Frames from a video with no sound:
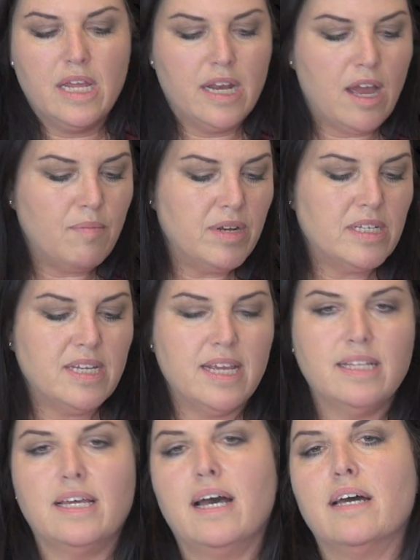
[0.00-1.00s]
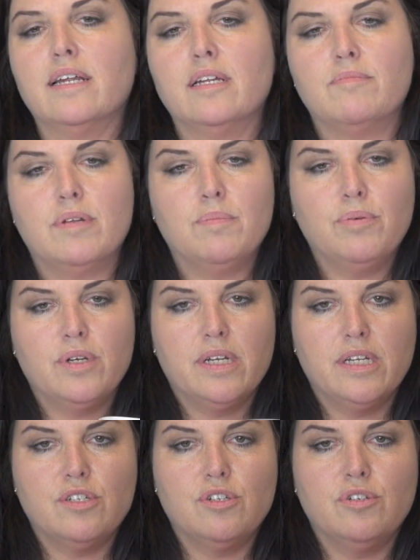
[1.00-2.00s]
Now I'm going to take that and I'm going to put
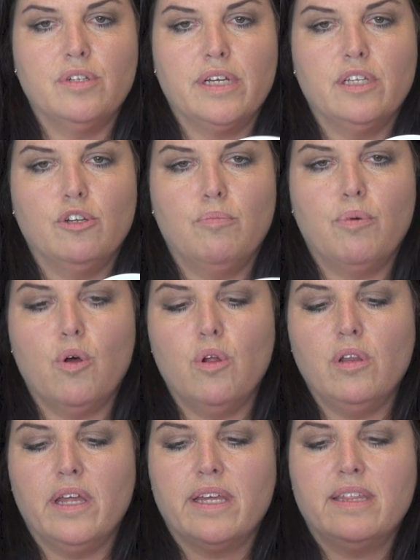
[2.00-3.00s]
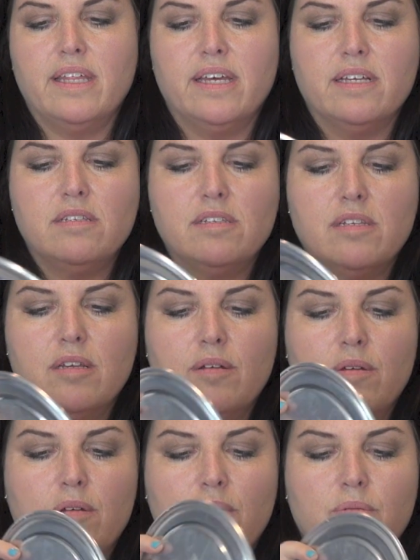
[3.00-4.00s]
it into like a little bowl like this.
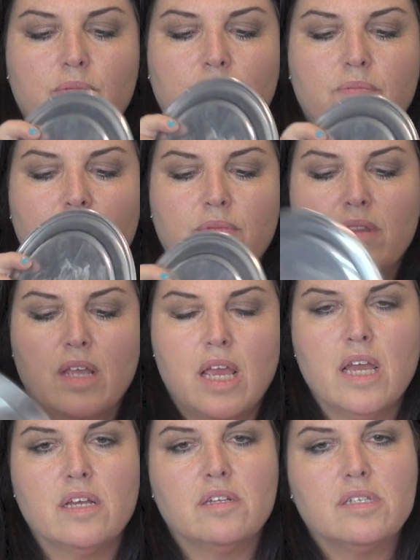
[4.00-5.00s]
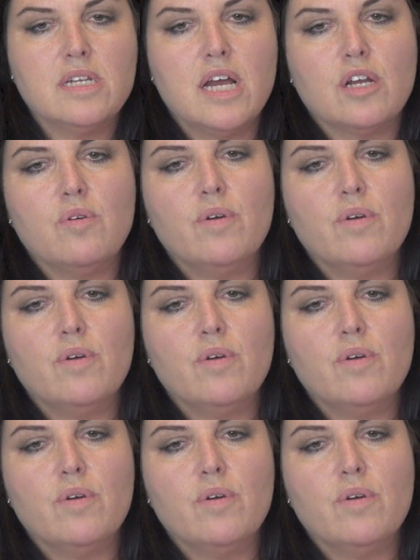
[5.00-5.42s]
It's not